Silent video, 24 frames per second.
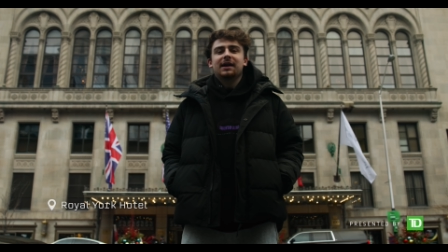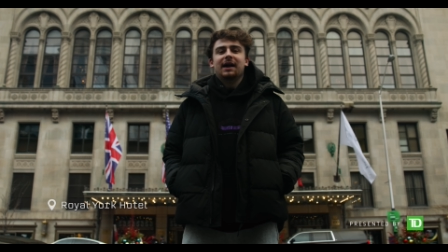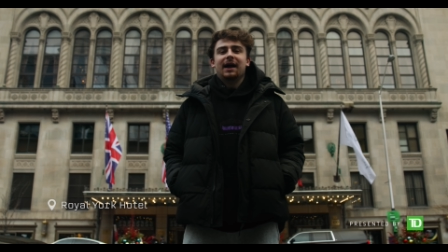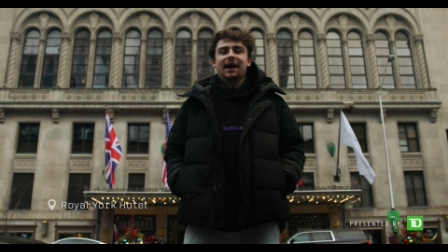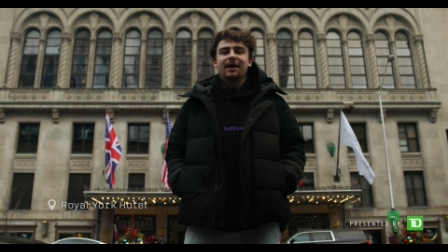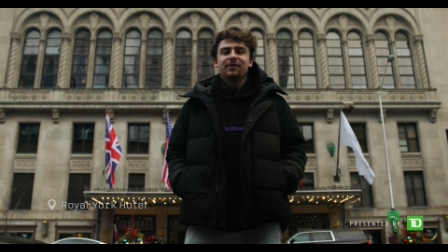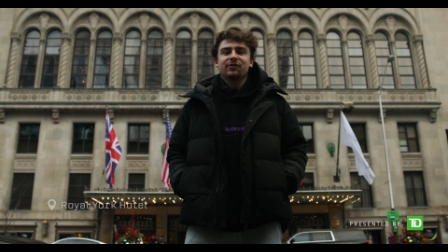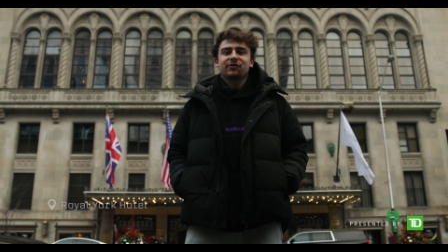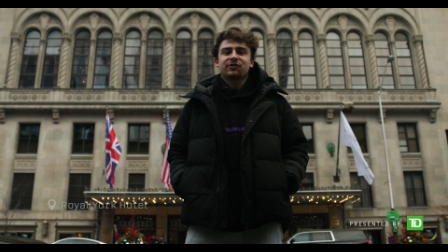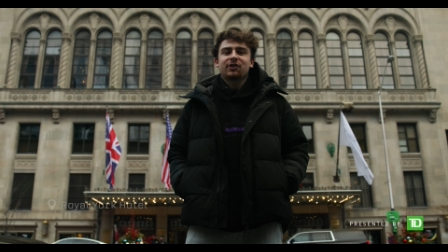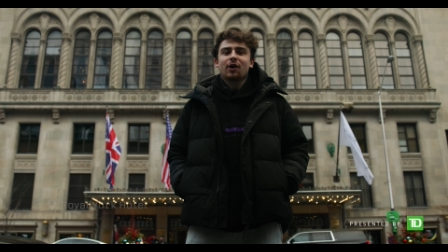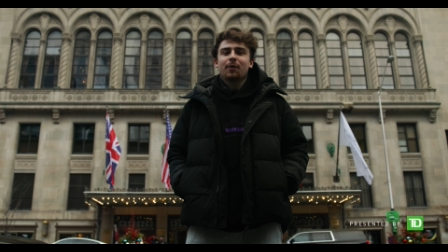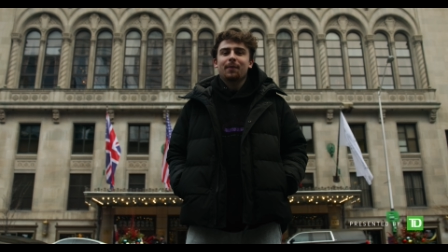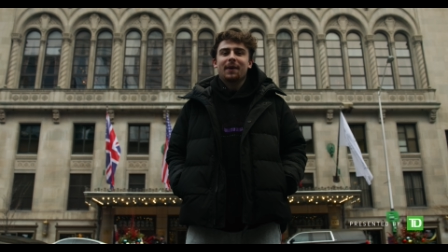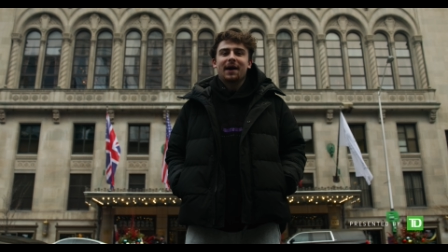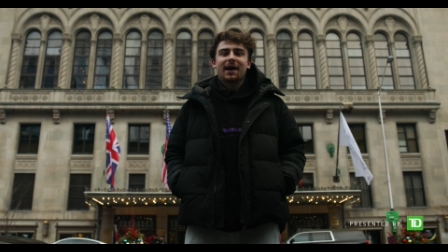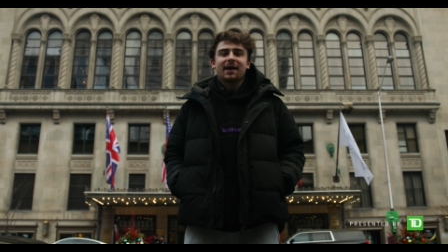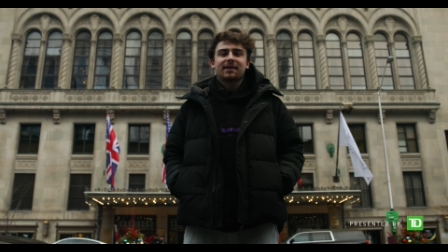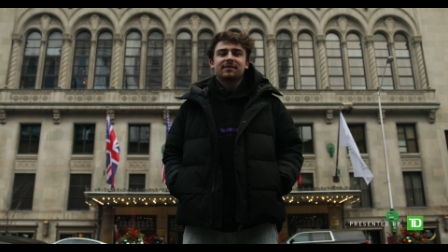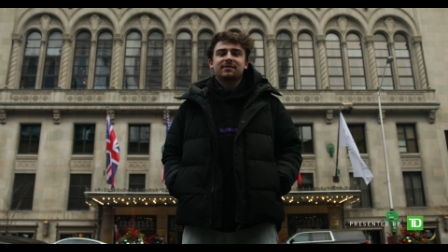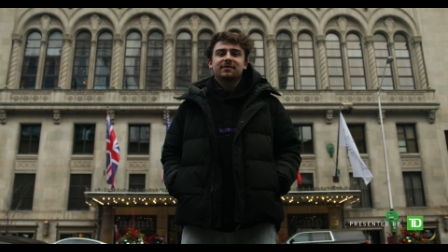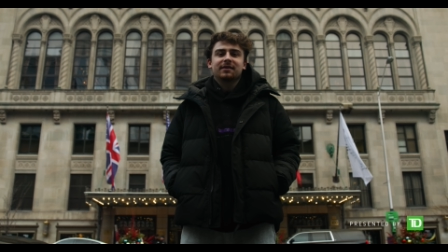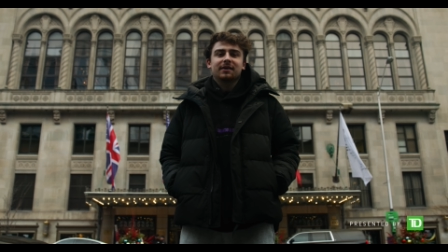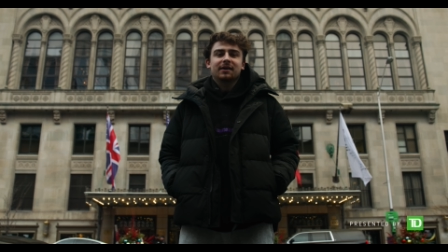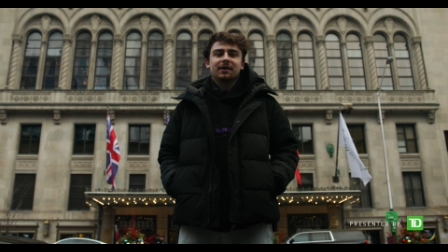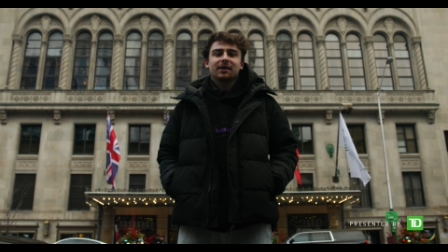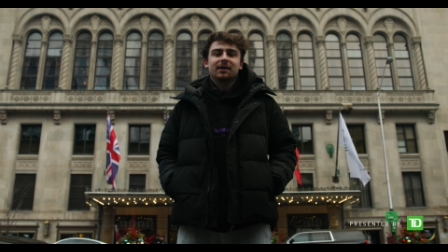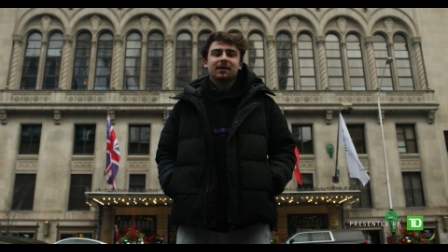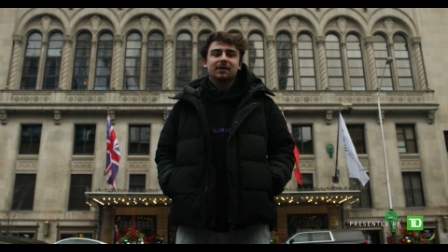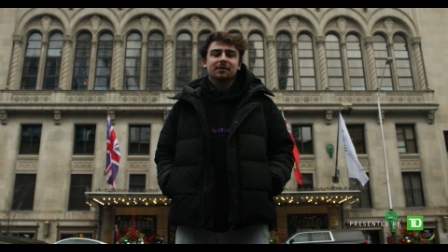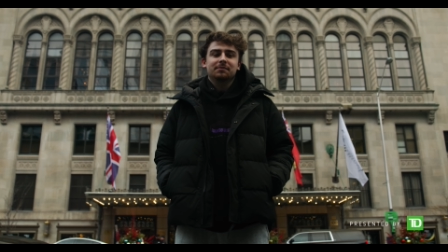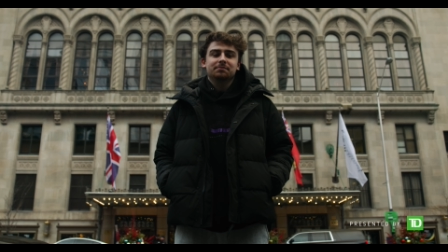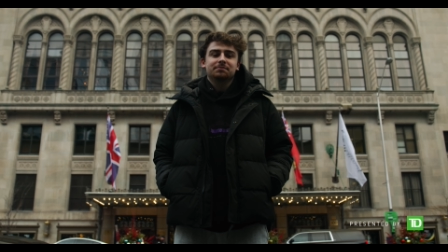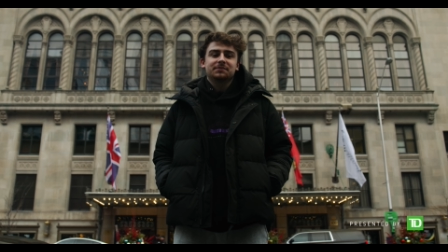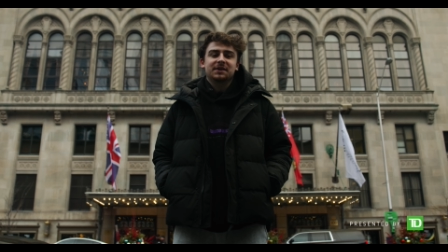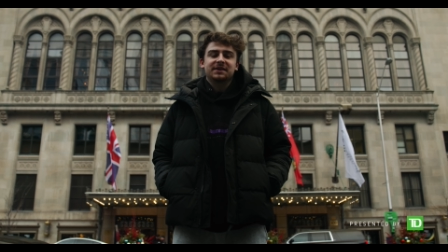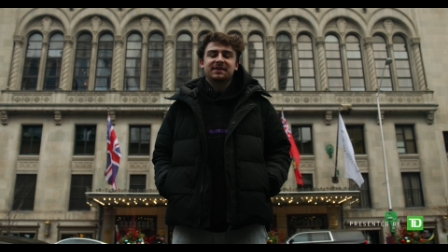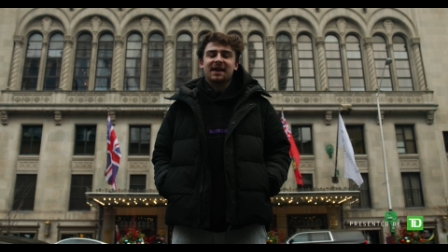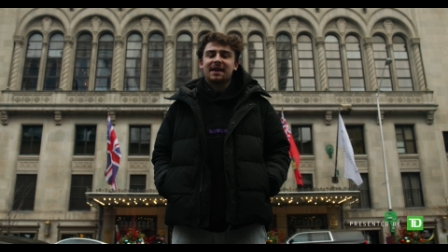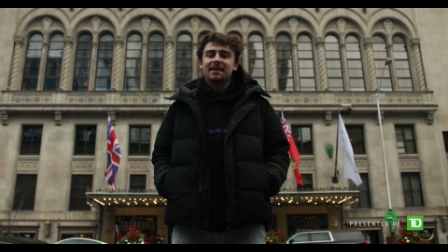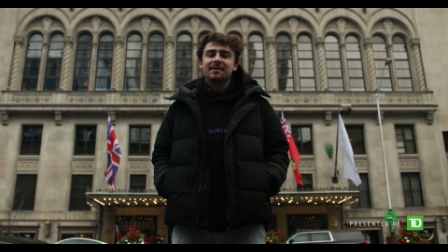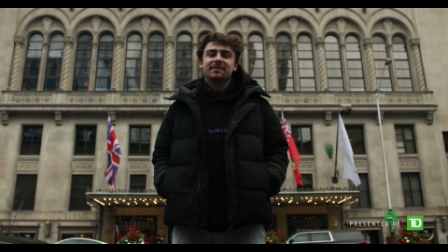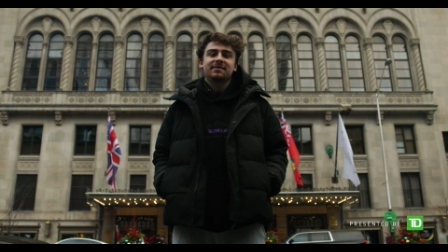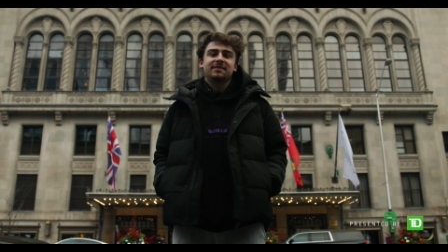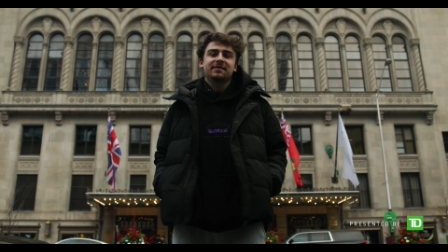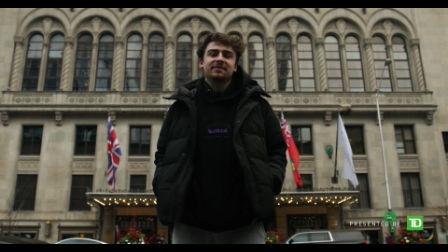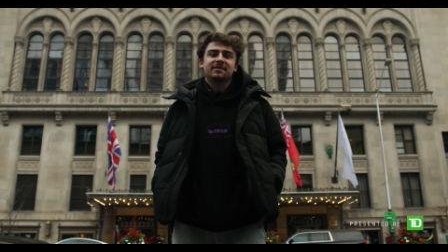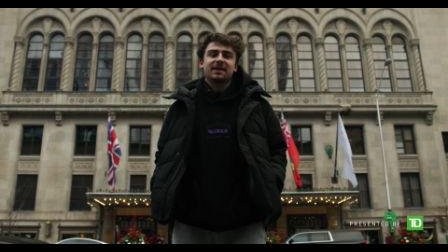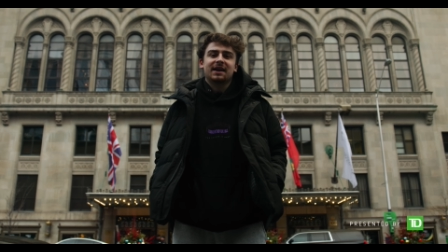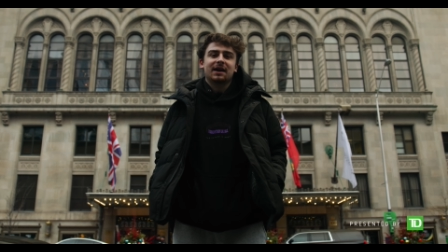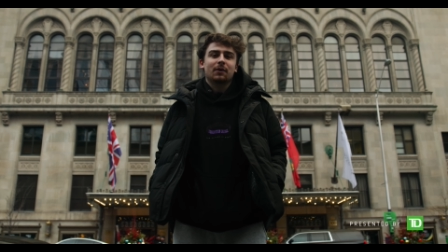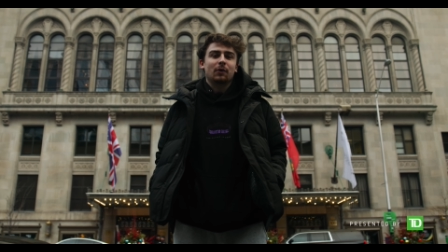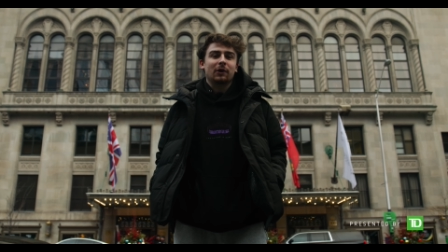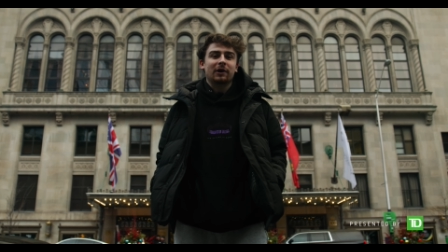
I just go back to the tendencies that I